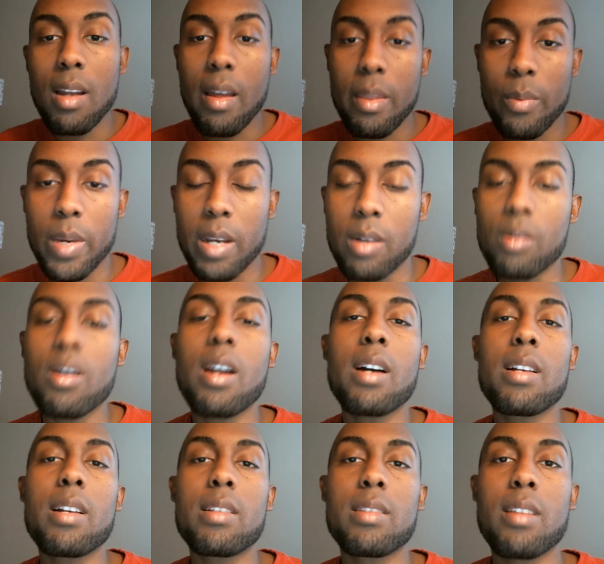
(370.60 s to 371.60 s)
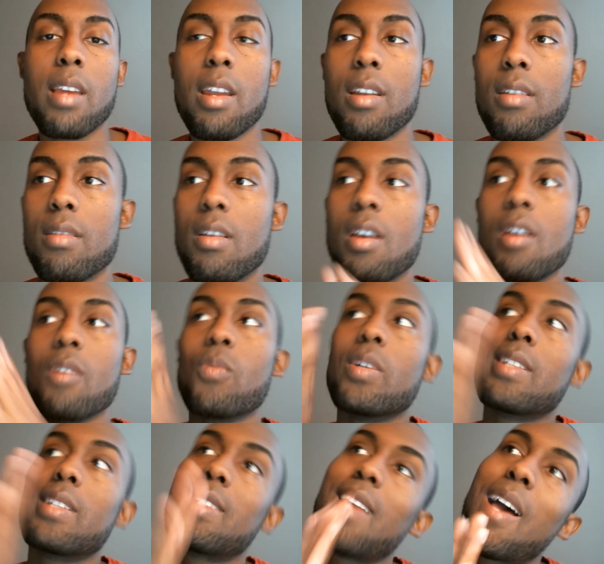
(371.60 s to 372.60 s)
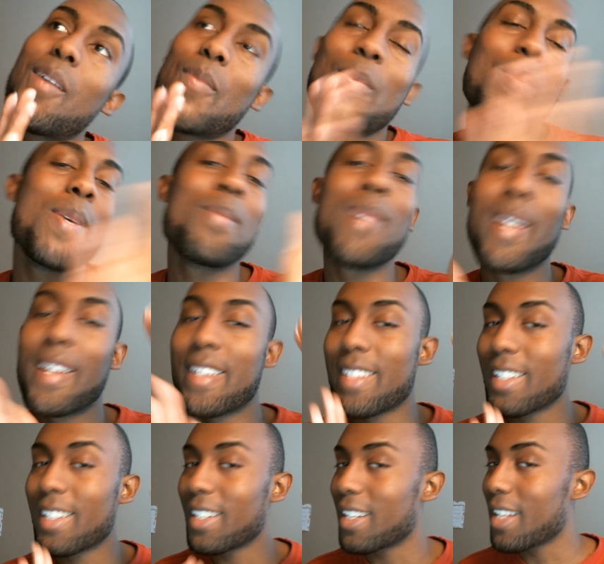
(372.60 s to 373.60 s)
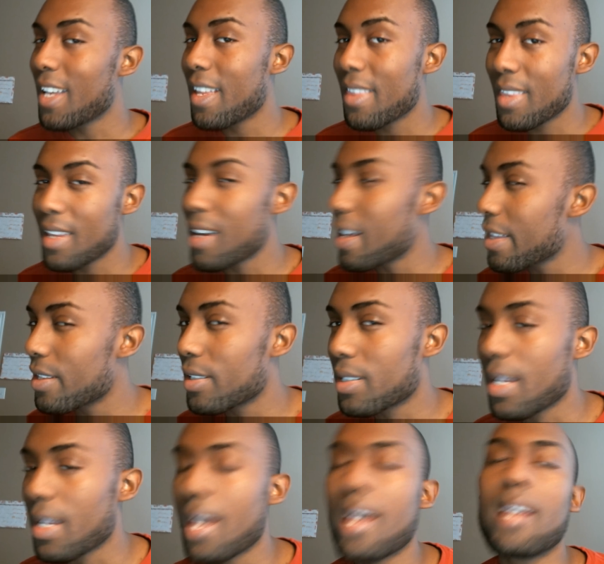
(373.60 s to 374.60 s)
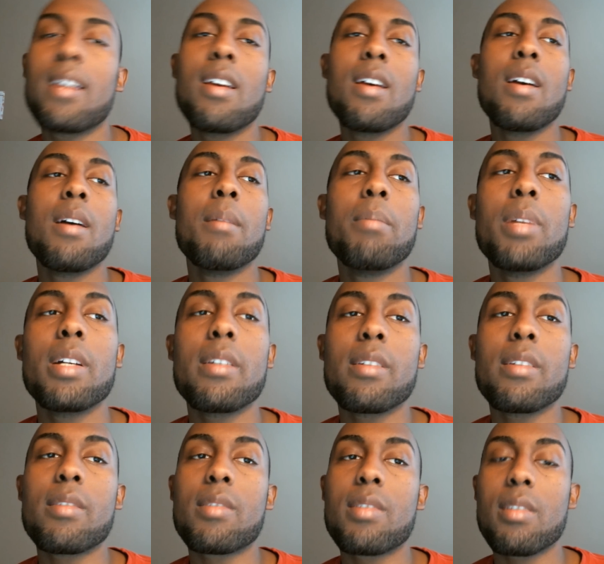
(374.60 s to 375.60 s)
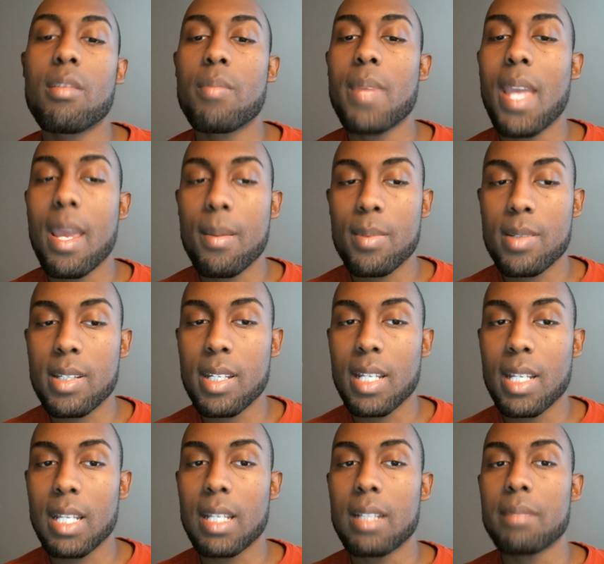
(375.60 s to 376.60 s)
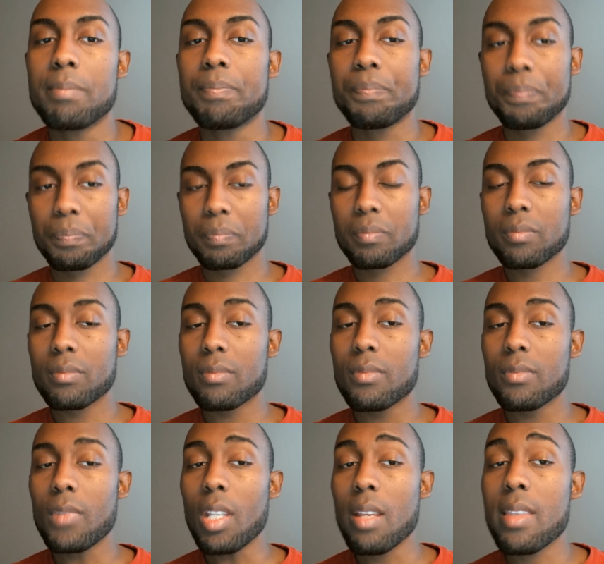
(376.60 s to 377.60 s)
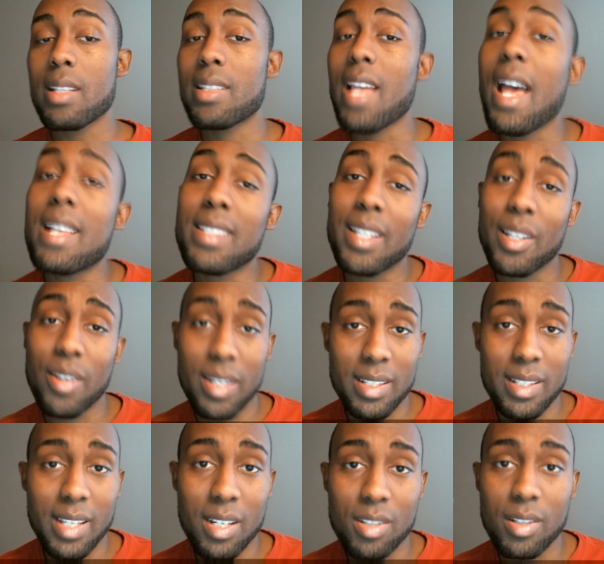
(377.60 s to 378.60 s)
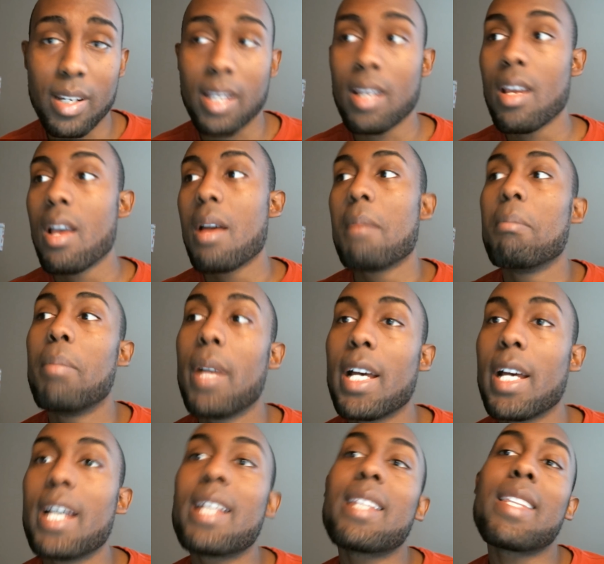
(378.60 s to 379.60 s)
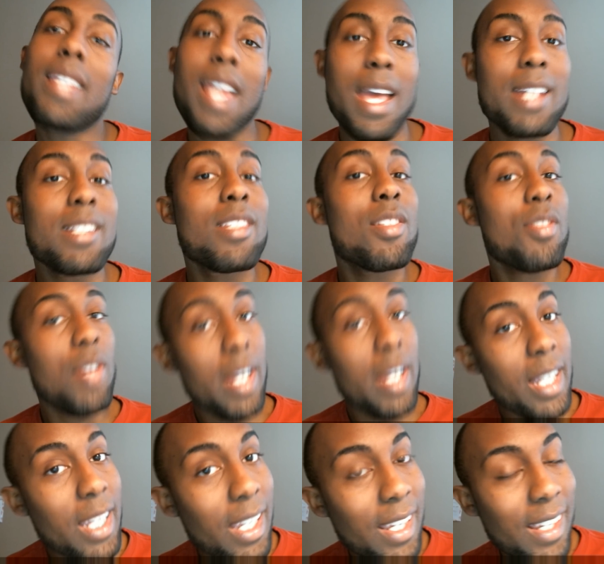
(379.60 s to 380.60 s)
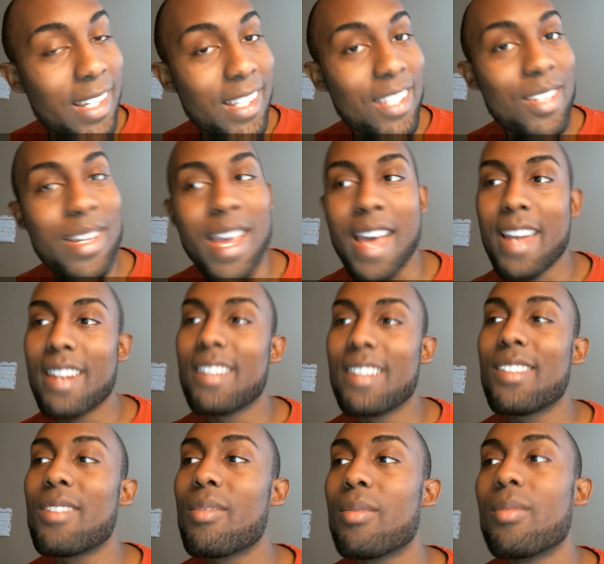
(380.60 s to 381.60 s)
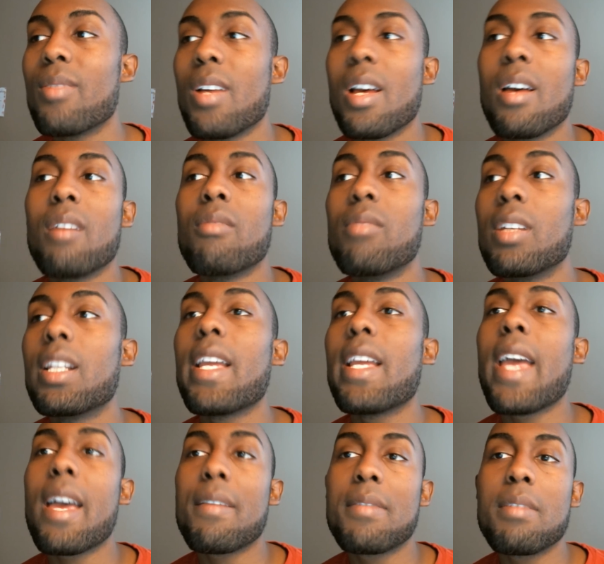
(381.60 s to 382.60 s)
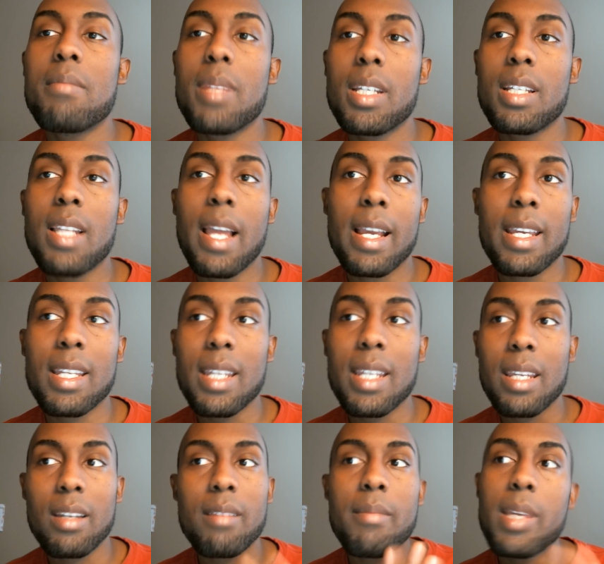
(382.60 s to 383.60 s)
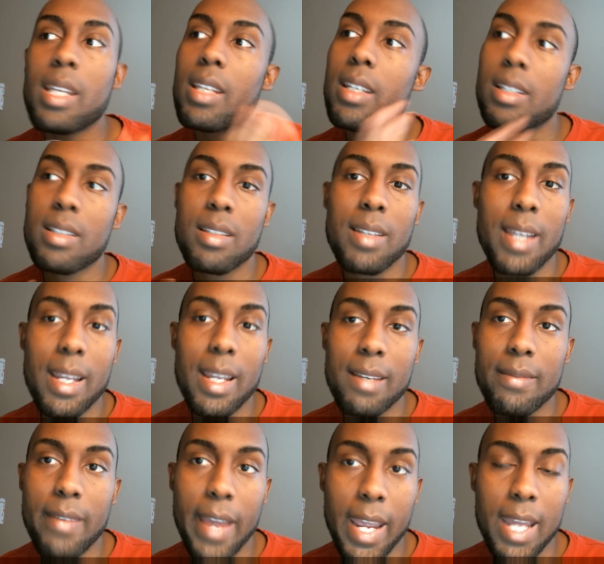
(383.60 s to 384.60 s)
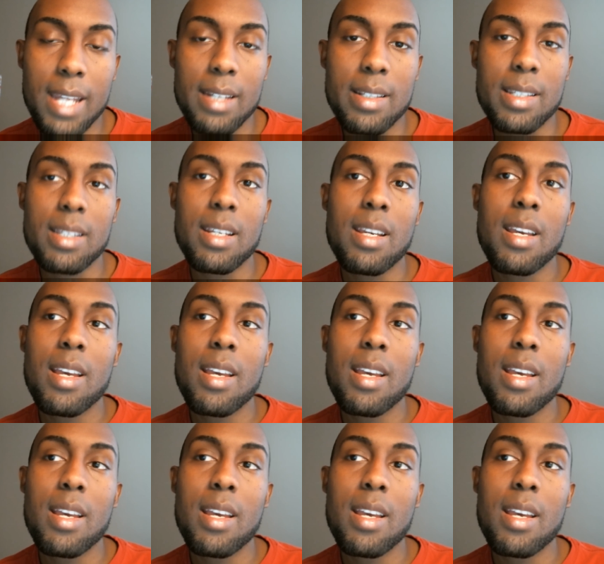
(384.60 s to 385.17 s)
all the way across. And one side will be bigger than the other side, but you'll still be able to get the size increase that you need. But that's tricky. You really have to be like an intermediate to advanced